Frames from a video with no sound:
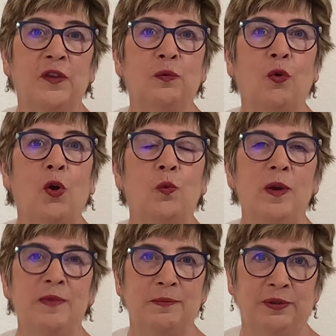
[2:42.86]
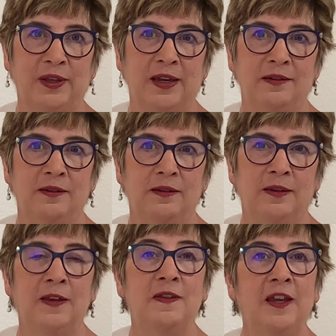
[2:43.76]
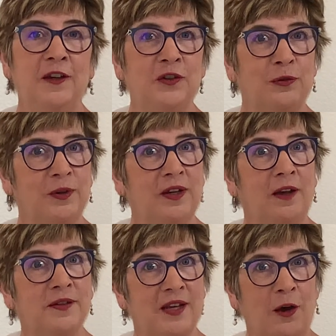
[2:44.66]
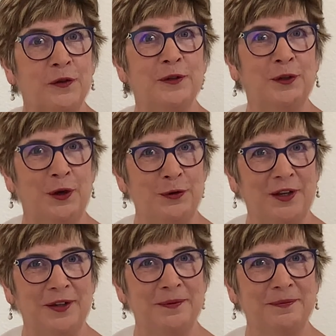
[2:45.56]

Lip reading: the role women played in the history of South Dakota.